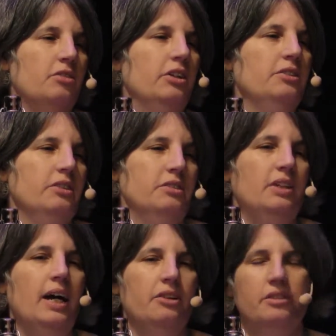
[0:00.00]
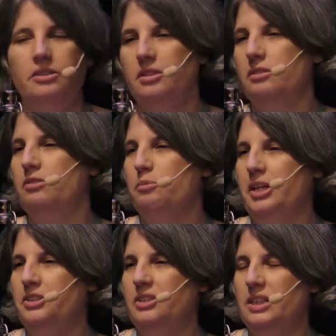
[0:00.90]
For instance, access to
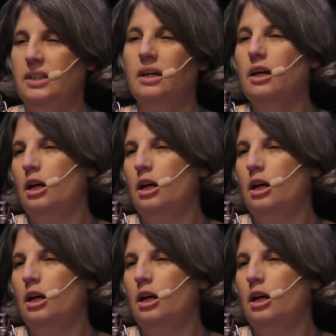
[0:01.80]
information